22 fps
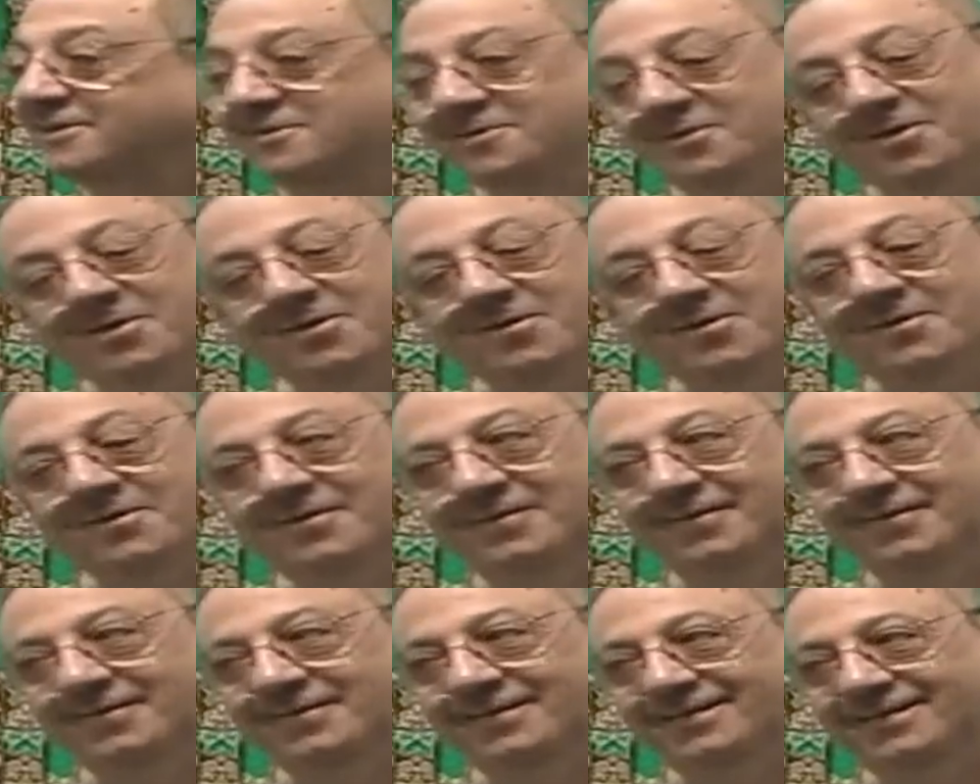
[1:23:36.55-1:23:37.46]

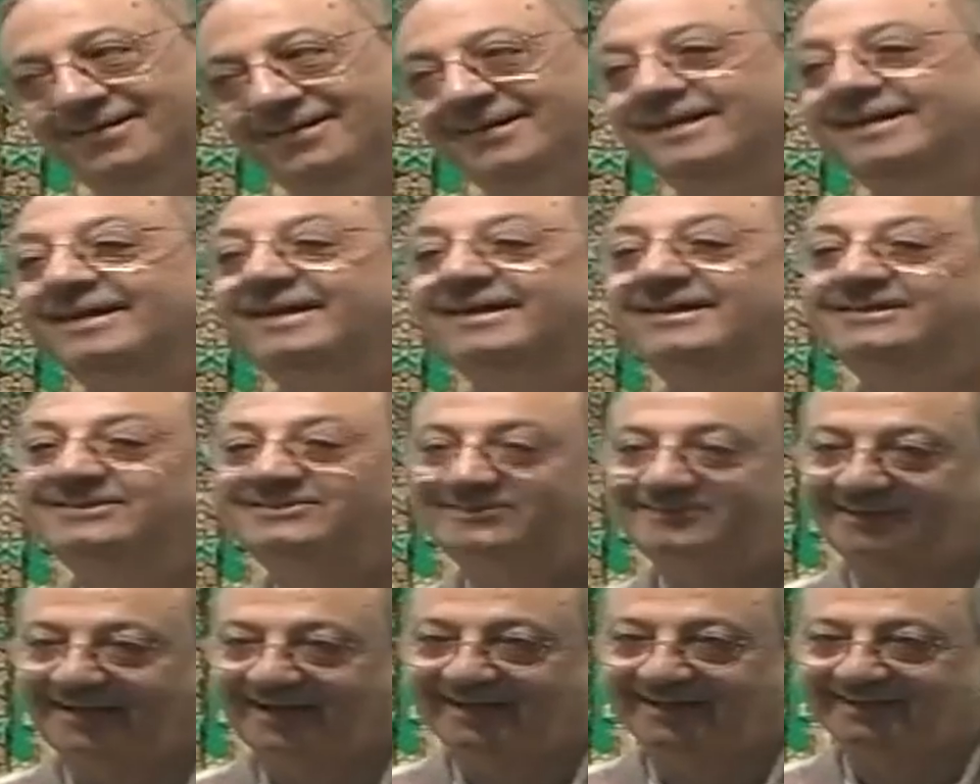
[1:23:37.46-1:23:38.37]
No, it is
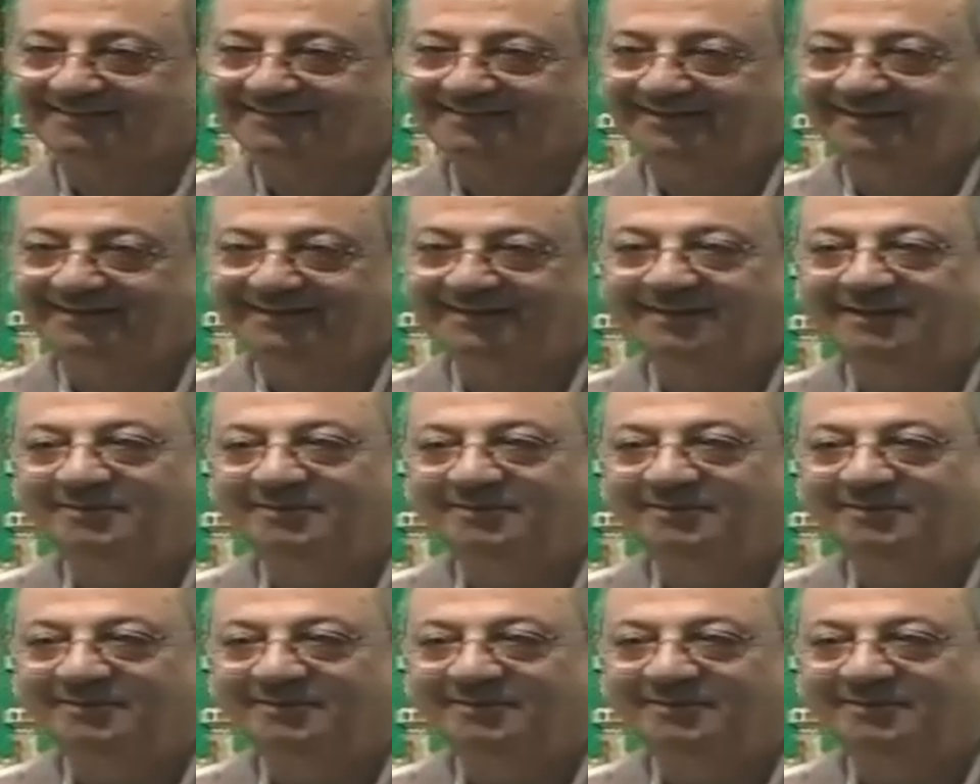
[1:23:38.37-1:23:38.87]
zat huh?